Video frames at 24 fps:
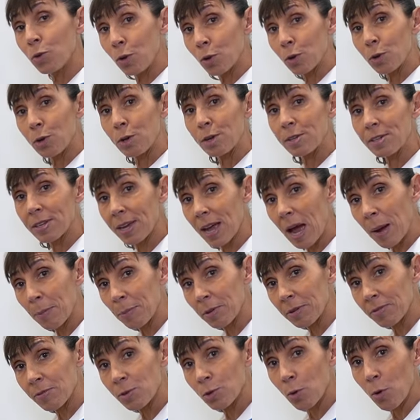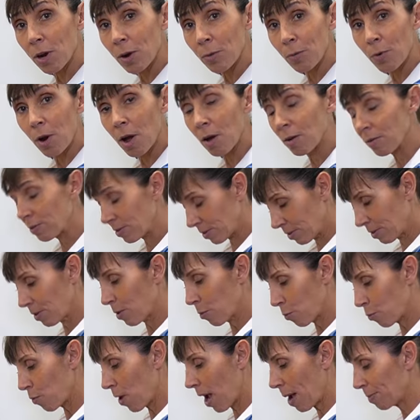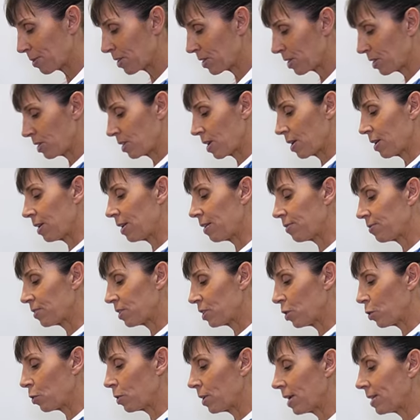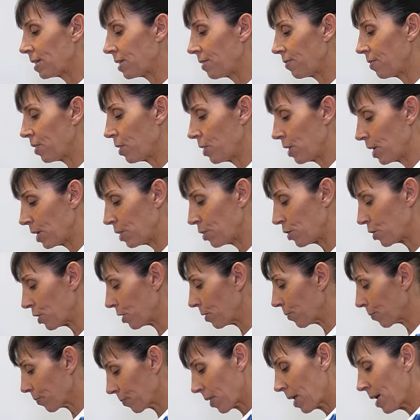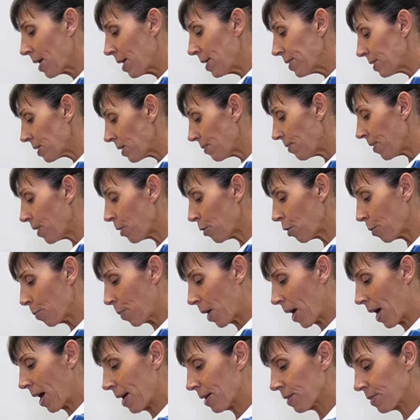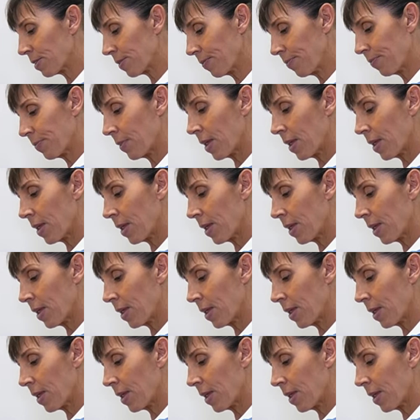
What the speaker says: You could use a couple of toilet rolls wrapped to lift your knees if you need to. So feet are apart.